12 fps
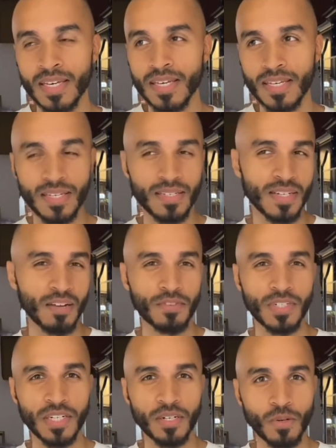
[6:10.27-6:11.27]
he's not really
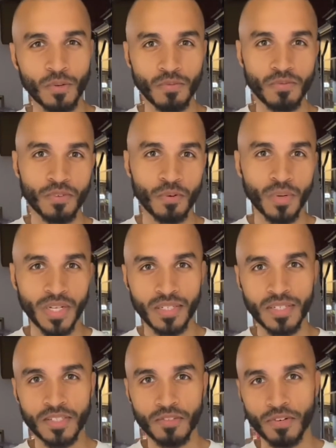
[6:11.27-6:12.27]
known for what he does in
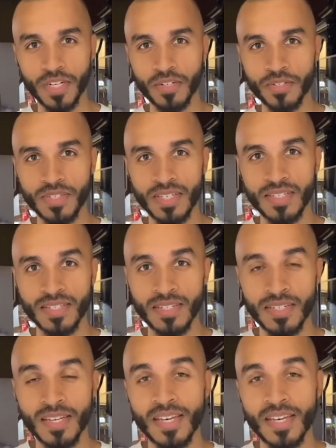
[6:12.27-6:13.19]
the regular season,